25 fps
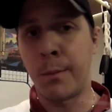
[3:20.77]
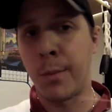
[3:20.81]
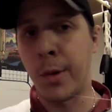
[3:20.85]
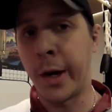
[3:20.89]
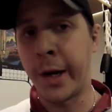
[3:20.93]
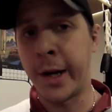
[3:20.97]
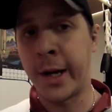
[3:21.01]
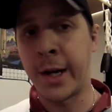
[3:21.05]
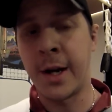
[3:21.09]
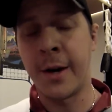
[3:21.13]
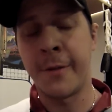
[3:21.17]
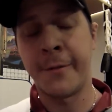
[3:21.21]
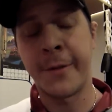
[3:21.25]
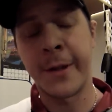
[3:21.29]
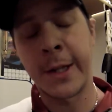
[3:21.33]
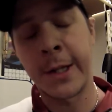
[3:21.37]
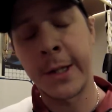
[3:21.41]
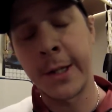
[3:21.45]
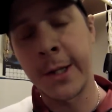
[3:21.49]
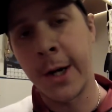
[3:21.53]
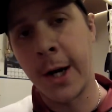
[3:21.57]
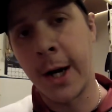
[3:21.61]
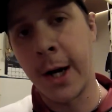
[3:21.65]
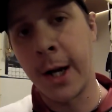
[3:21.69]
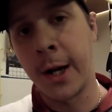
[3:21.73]
breaking off at the
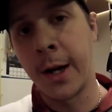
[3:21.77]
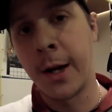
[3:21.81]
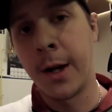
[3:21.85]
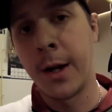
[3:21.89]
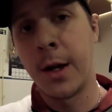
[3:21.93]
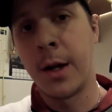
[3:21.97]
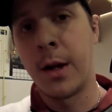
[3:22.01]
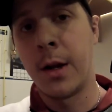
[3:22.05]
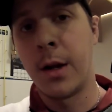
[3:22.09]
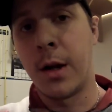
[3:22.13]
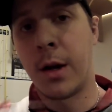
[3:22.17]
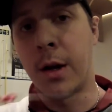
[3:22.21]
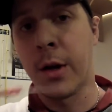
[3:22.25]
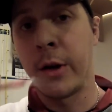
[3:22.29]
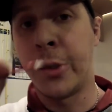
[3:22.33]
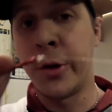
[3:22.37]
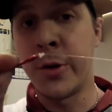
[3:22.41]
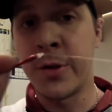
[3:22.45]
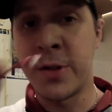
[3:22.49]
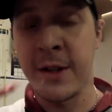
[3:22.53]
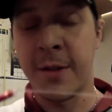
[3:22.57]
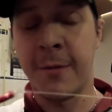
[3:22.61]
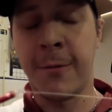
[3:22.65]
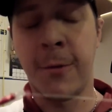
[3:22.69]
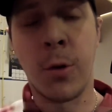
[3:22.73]
knot
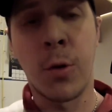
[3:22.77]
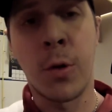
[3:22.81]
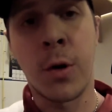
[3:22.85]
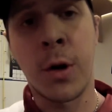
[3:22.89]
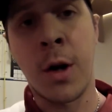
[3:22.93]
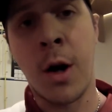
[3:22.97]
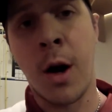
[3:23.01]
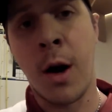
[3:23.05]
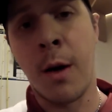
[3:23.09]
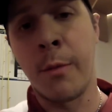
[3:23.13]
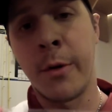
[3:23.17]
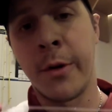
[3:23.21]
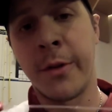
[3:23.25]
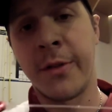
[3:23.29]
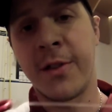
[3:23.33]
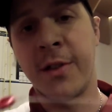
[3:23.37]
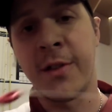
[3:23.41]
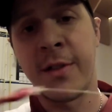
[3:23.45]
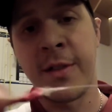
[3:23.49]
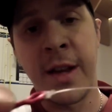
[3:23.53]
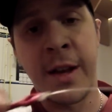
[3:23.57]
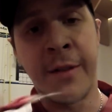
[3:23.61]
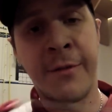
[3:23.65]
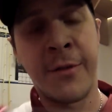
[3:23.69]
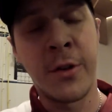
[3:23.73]
using fluorocarbon.
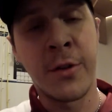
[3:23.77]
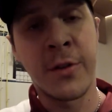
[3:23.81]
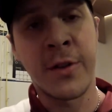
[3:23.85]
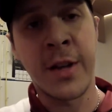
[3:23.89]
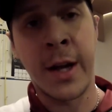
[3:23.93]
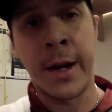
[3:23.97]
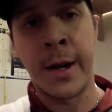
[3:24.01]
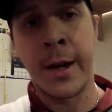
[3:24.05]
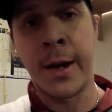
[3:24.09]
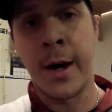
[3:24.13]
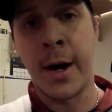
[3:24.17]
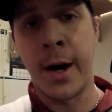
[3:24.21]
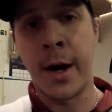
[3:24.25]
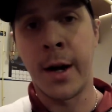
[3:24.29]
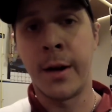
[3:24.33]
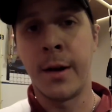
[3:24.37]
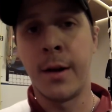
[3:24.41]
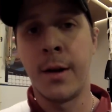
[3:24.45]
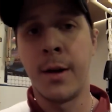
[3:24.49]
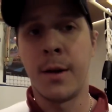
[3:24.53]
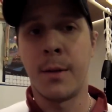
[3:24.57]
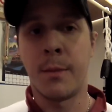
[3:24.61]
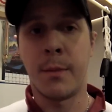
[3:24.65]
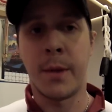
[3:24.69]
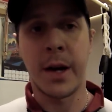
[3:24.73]
Since I've used that knot,
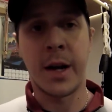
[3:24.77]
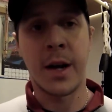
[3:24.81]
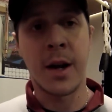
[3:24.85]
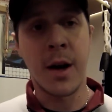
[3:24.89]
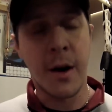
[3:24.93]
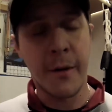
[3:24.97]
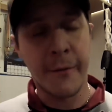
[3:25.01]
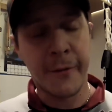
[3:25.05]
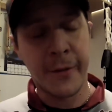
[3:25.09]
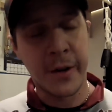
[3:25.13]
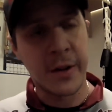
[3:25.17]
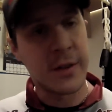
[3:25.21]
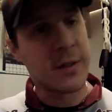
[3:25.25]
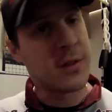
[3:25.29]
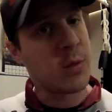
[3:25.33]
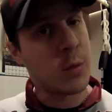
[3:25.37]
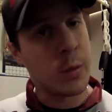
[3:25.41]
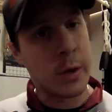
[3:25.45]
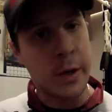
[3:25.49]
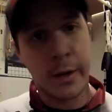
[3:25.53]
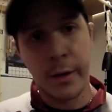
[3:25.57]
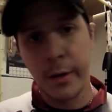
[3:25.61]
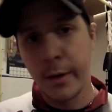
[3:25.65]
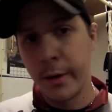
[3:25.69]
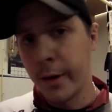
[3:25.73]
my confidence
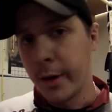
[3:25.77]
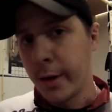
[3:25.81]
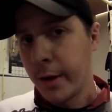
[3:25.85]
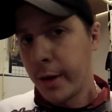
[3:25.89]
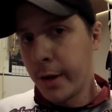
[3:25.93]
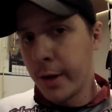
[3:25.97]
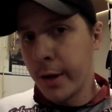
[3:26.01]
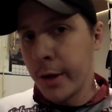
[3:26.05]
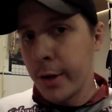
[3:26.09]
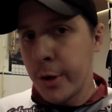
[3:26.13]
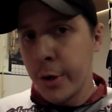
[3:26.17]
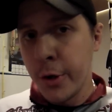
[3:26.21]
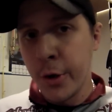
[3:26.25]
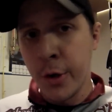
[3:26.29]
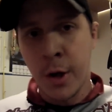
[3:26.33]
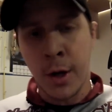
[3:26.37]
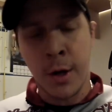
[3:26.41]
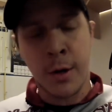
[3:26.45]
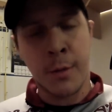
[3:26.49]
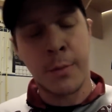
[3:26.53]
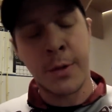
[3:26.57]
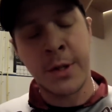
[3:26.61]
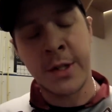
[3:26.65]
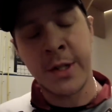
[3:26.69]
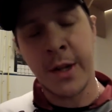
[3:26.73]
went
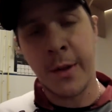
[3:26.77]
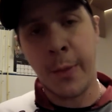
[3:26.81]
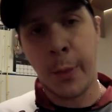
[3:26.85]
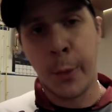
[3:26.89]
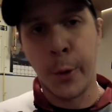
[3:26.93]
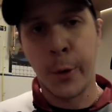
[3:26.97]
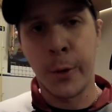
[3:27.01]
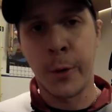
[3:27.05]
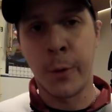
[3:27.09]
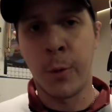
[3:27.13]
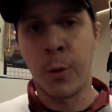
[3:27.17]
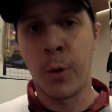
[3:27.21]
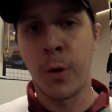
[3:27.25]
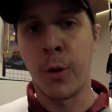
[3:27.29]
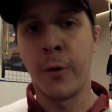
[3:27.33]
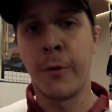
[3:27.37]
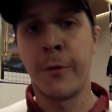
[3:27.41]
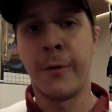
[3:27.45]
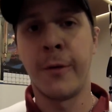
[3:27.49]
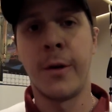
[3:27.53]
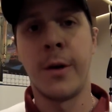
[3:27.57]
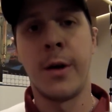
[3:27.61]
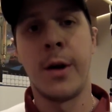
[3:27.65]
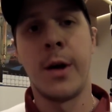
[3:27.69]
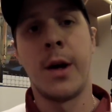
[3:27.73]
200% through the
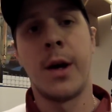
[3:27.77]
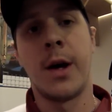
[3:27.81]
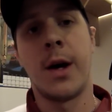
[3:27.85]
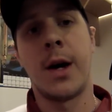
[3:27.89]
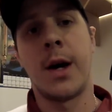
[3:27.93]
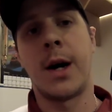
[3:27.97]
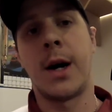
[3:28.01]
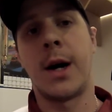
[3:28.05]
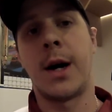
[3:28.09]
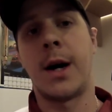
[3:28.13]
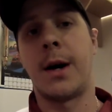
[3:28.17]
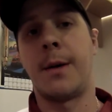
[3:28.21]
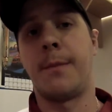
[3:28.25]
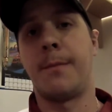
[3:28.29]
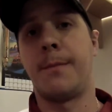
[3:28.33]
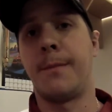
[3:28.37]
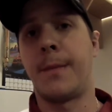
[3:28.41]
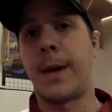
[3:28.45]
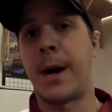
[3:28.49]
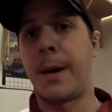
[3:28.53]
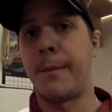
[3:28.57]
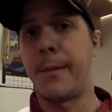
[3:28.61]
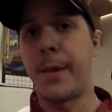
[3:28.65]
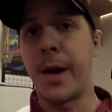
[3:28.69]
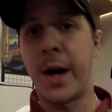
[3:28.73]
roof.
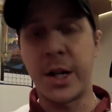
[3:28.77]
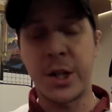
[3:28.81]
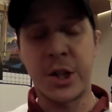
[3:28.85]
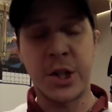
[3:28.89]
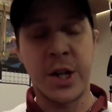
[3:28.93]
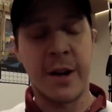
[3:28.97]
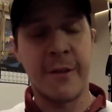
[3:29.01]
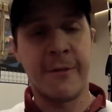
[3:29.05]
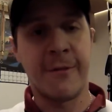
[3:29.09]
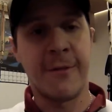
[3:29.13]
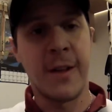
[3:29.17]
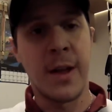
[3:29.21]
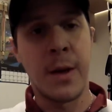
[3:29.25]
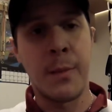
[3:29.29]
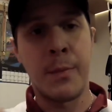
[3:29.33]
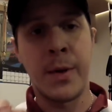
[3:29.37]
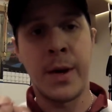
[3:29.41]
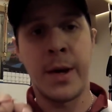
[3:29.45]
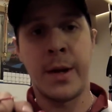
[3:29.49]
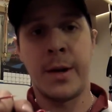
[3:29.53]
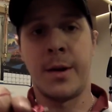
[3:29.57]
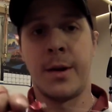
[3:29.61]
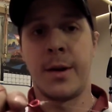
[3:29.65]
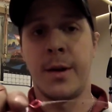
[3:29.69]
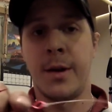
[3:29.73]
I'm not shy
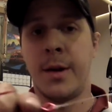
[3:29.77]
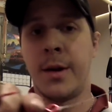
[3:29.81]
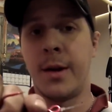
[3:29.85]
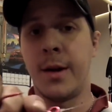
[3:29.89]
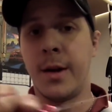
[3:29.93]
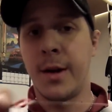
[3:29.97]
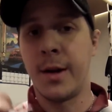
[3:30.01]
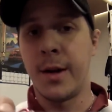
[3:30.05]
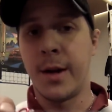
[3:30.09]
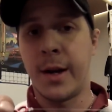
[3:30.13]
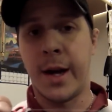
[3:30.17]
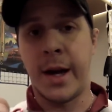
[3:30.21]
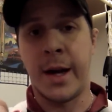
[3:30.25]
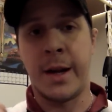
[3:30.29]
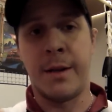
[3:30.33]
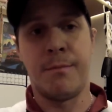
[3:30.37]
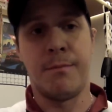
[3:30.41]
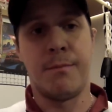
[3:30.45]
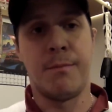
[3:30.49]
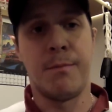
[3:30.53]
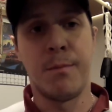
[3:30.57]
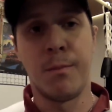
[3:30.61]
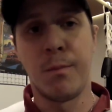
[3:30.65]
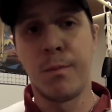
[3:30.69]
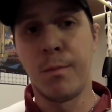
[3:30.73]
flipping and
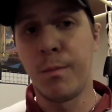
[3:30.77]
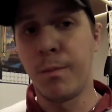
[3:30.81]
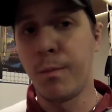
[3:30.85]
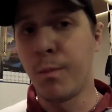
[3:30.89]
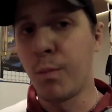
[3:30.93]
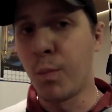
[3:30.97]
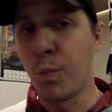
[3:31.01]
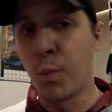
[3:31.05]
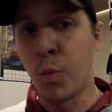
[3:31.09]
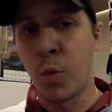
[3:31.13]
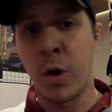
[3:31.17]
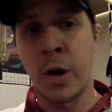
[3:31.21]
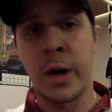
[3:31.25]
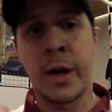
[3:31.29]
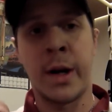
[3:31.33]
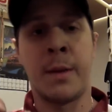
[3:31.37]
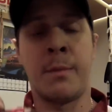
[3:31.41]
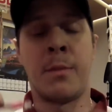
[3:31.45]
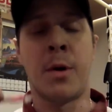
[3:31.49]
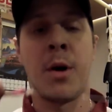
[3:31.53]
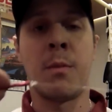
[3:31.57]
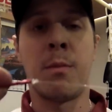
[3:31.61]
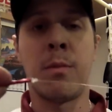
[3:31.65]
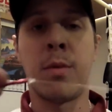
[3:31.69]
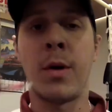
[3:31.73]
worrying
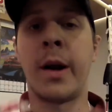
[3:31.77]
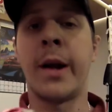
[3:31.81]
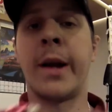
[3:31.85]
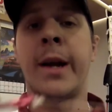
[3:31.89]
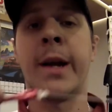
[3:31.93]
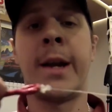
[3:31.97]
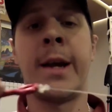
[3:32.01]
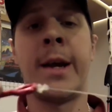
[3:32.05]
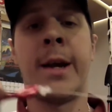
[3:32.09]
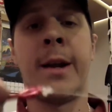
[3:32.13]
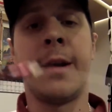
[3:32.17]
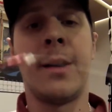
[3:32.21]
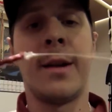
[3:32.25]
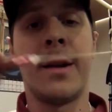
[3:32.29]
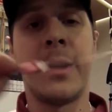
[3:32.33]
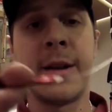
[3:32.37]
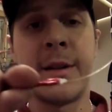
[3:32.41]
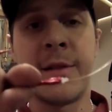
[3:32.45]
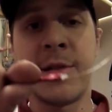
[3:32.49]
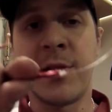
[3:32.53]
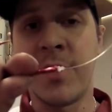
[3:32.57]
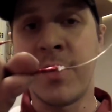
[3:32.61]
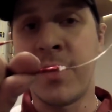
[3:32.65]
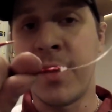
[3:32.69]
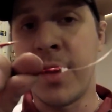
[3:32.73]
about breaking it.
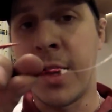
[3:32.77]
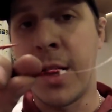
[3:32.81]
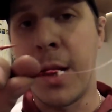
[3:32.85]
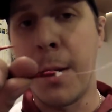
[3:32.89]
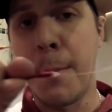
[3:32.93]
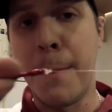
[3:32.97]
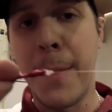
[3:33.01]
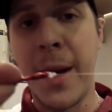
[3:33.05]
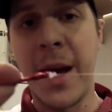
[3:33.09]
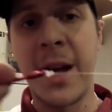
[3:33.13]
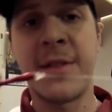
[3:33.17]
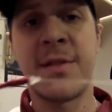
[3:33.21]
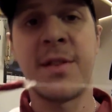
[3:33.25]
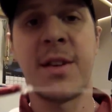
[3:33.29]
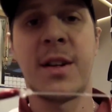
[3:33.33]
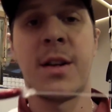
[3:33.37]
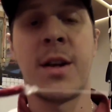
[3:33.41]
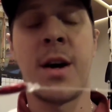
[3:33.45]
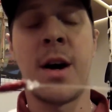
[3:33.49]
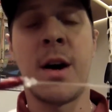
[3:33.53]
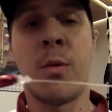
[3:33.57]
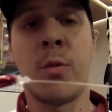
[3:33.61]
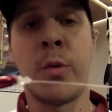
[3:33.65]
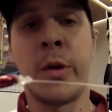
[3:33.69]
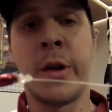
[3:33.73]
This is an amazing
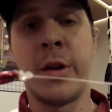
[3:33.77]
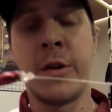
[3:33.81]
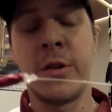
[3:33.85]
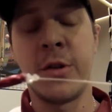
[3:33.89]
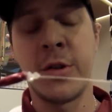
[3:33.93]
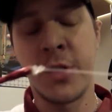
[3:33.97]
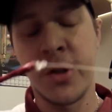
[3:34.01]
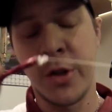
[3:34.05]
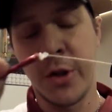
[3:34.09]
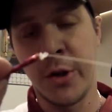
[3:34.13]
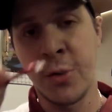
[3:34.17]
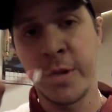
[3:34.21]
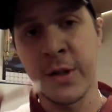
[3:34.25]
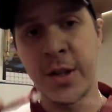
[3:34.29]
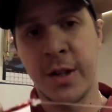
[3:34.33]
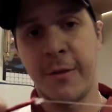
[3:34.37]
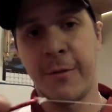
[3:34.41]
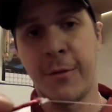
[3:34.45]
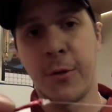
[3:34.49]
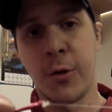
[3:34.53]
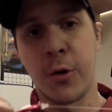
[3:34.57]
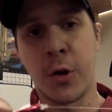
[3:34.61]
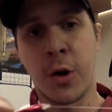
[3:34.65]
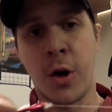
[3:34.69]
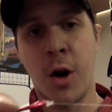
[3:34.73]
knot when you're using
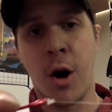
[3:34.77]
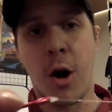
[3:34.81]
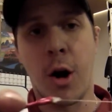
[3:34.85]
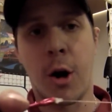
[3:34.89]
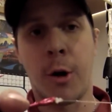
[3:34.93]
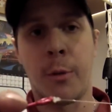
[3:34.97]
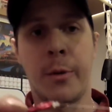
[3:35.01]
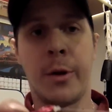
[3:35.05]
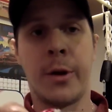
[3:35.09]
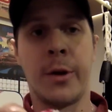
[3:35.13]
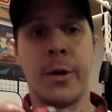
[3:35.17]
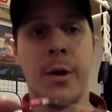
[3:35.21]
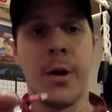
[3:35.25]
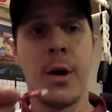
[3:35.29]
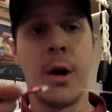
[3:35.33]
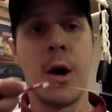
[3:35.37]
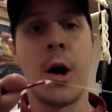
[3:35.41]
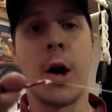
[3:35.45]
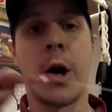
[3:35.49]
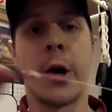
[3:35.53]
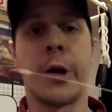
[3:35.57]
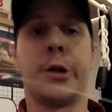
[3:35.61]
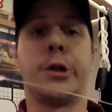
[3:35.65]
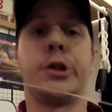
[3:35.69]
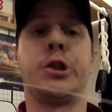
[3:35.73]
fluorocarbon
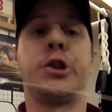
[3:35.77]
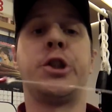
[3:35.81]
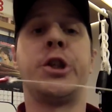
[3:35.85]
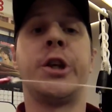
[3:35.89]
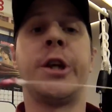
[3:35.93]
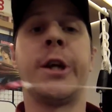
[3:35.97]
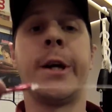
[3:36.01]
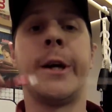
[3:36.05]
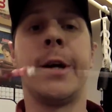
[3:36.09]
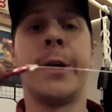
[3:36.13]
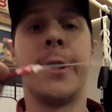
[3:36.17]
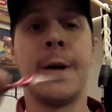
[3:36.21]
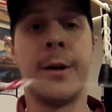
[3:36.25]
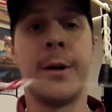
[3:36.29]
on a jig.